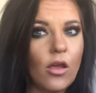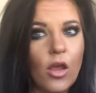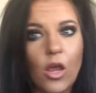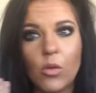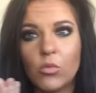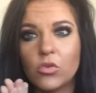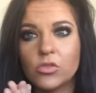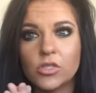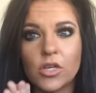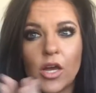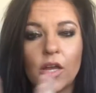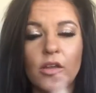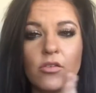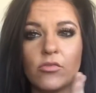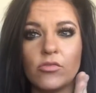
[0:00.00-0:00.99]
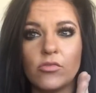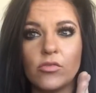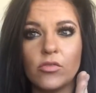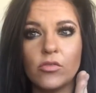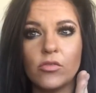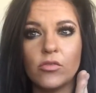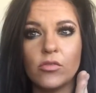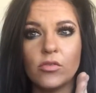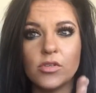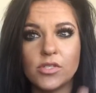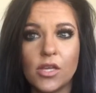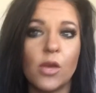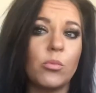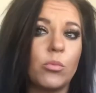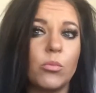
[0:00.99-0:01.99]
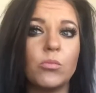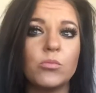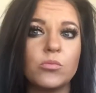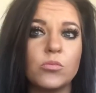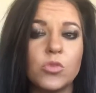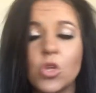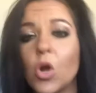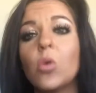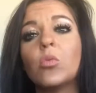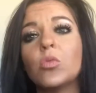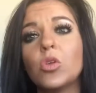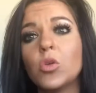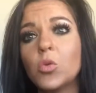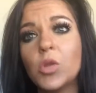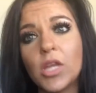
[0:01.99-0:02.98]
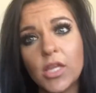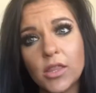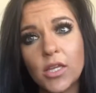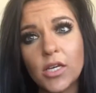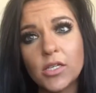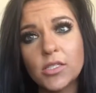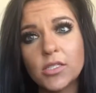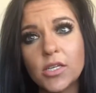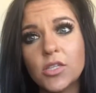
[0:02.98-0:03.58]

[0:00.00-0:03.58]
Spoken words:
able to kind of say, no, you need this.